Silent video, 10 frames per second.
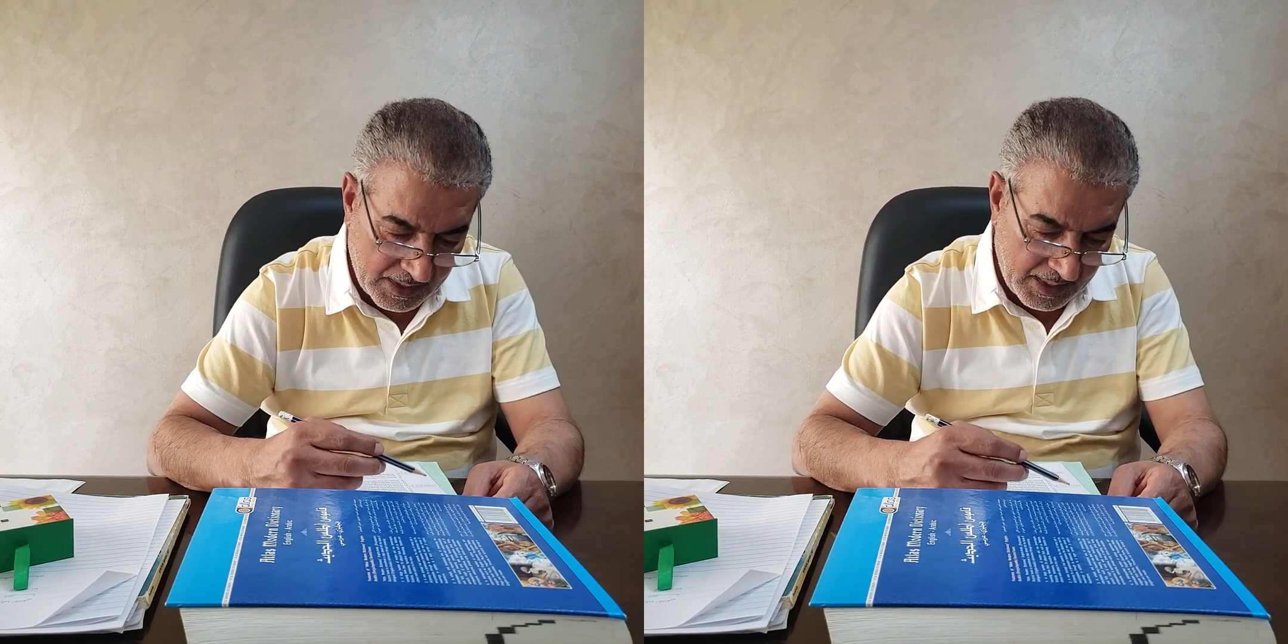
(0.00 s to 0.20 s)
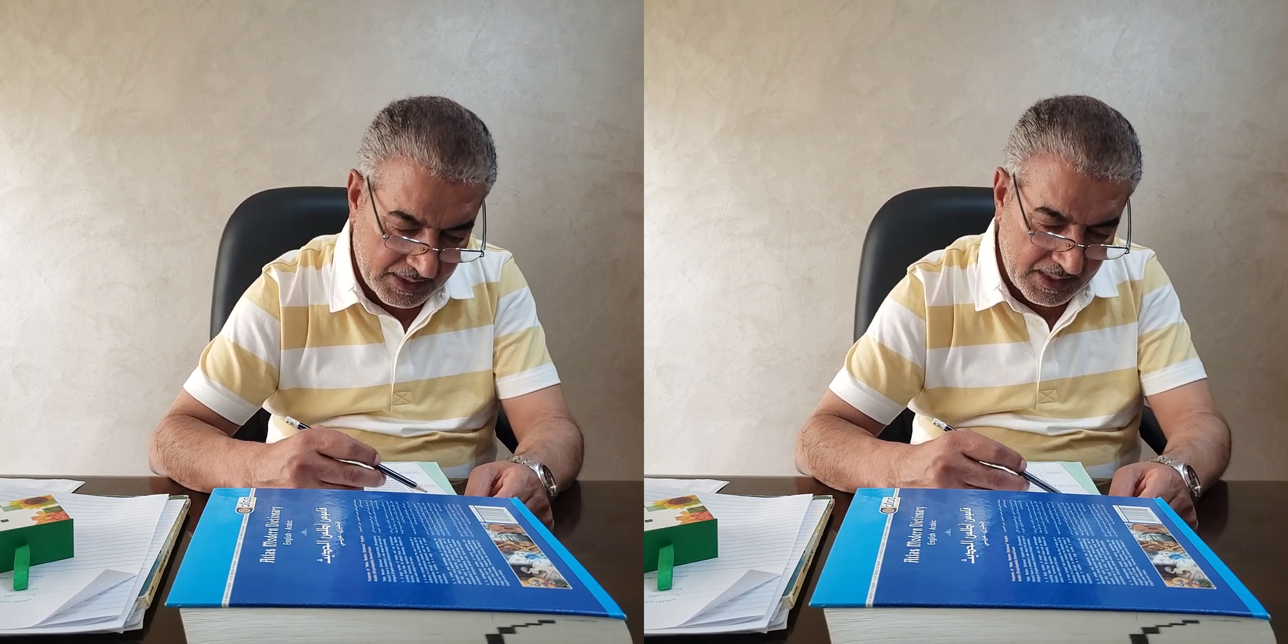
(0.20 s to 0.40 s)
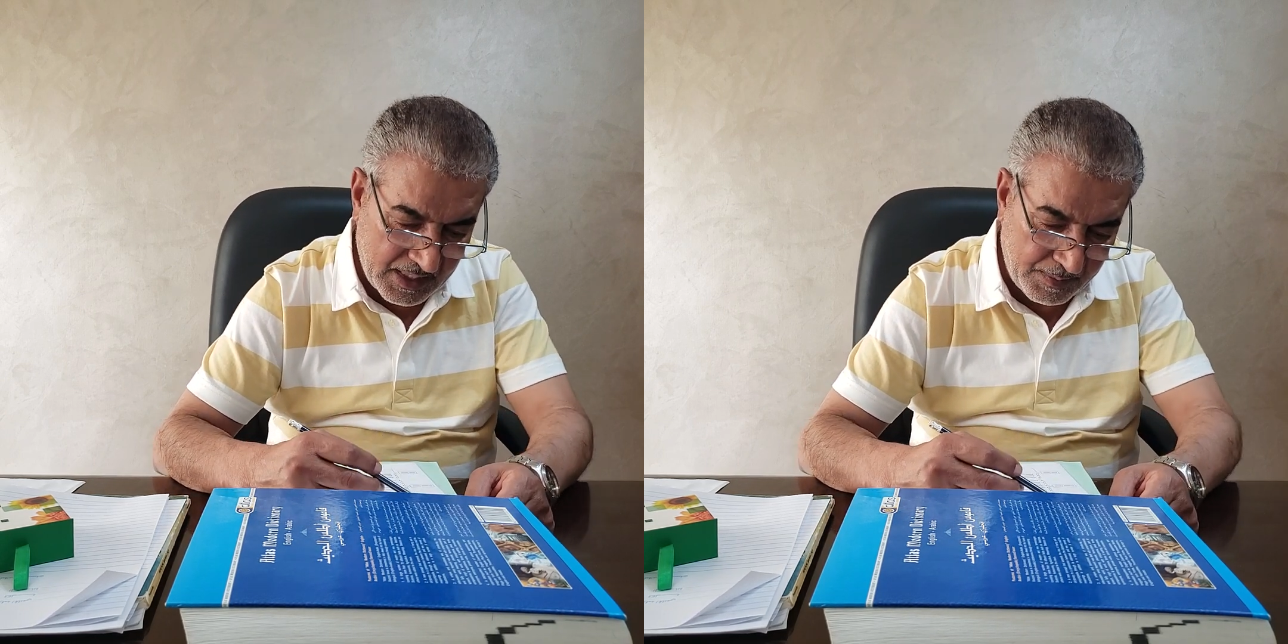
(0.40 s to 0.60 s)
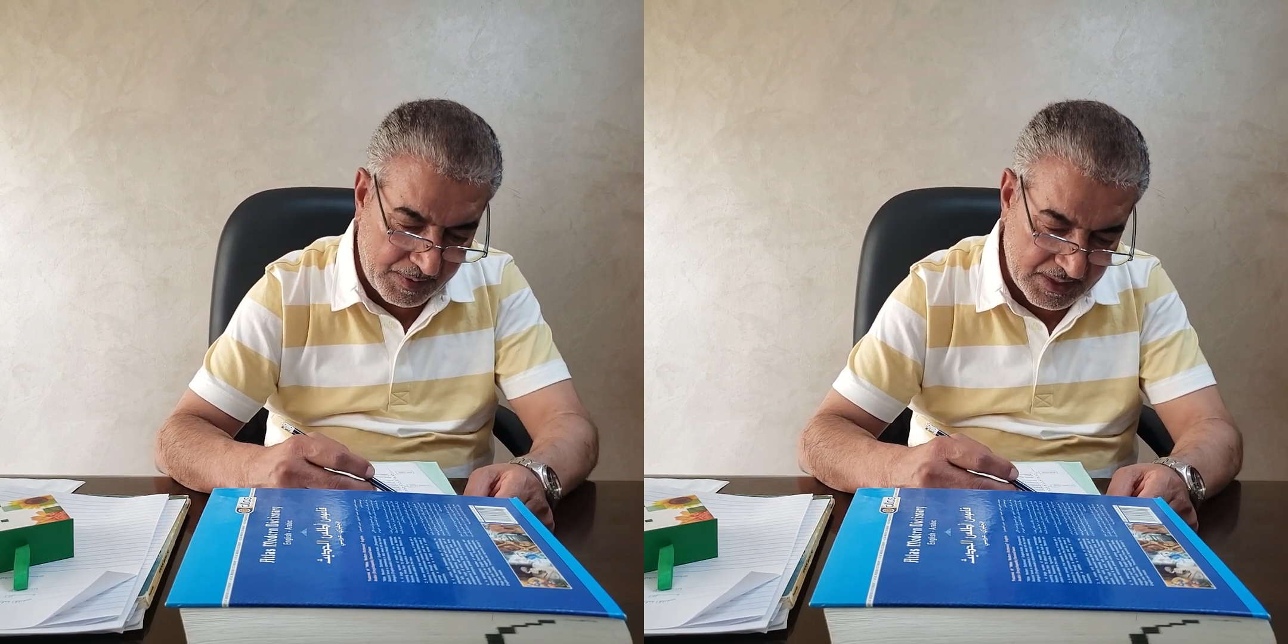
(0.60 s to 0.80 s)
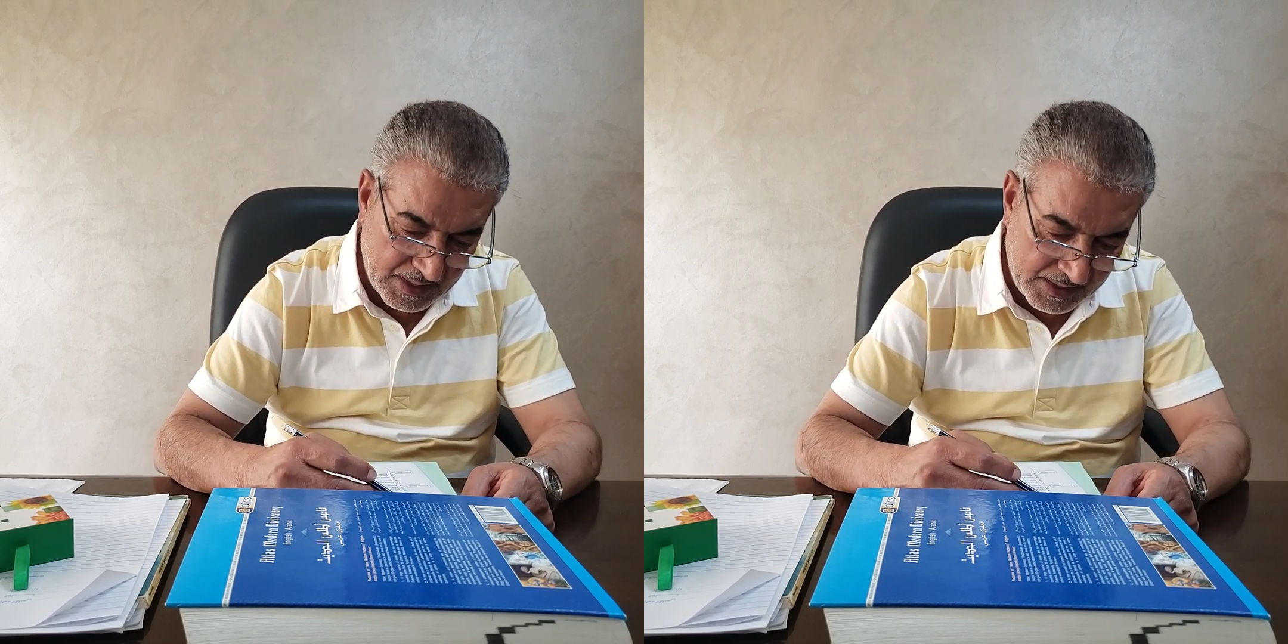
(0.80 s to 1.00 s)
8 in the
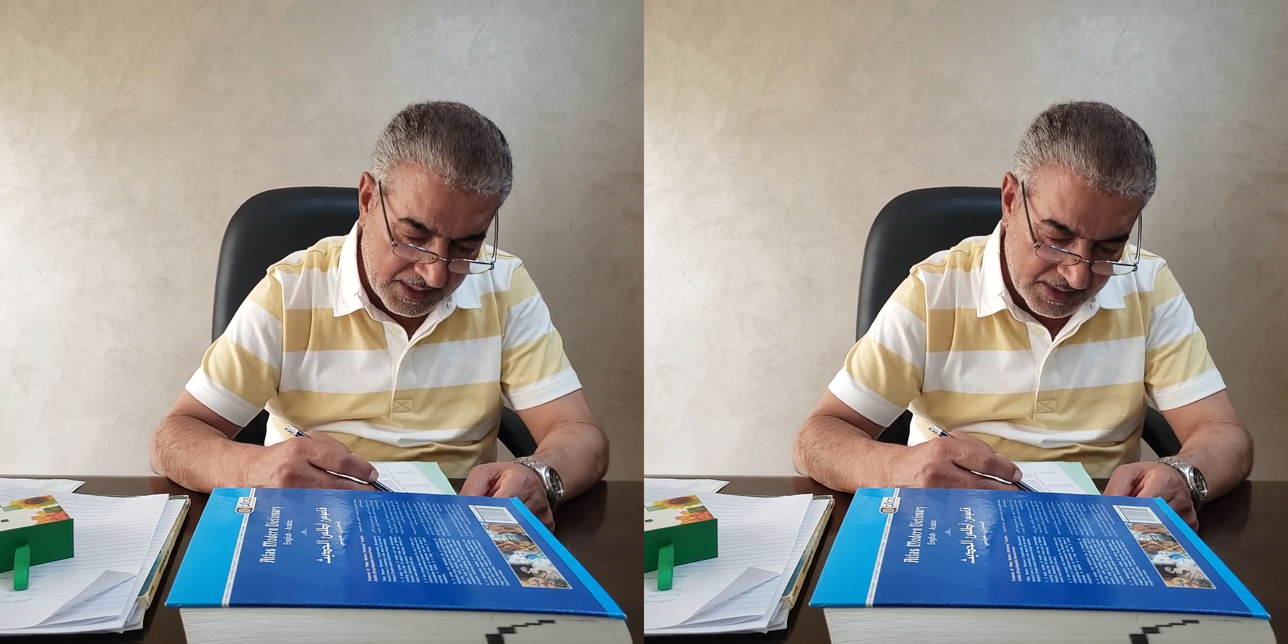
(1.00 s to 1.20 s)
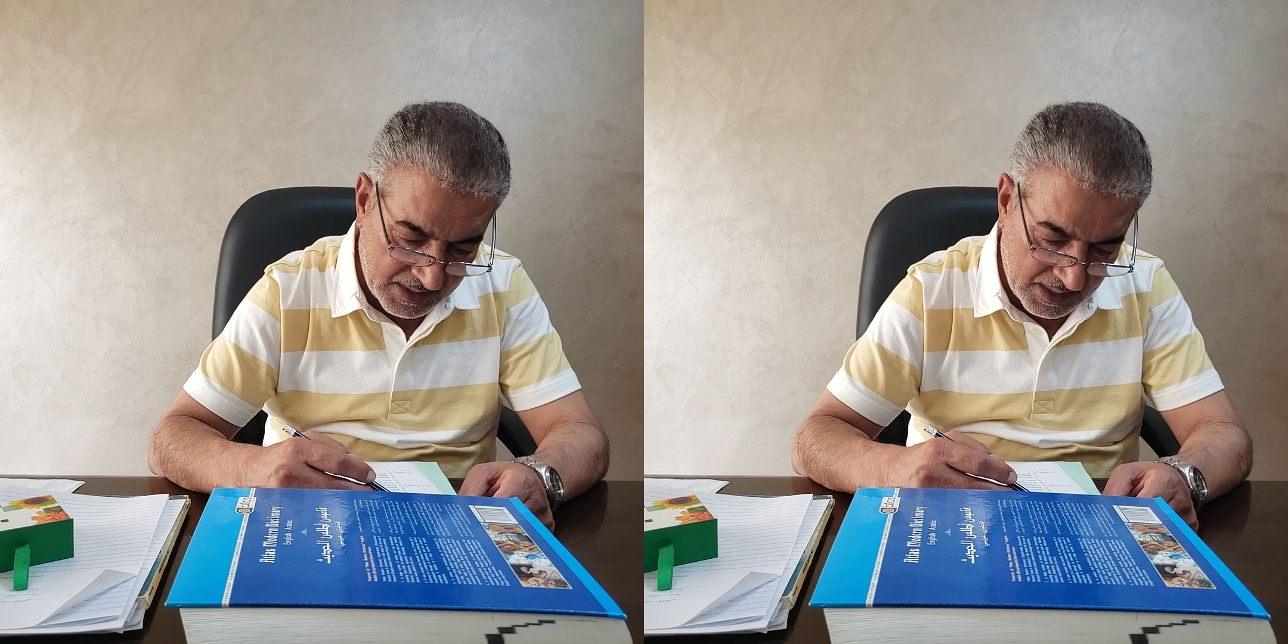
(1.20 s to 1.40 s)
present tense,